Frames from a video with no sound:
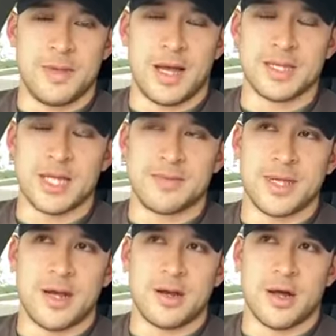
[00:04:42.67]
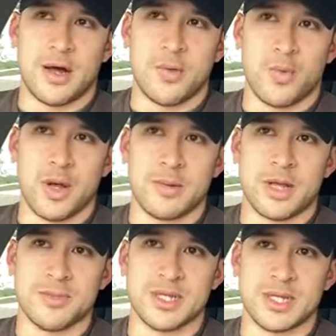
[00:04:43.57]
you guys updated on what
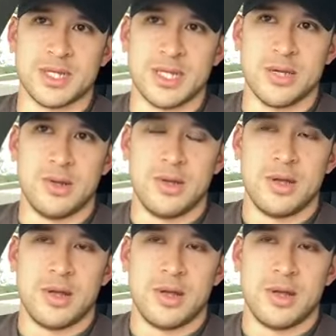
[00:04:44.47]
comes of this deal,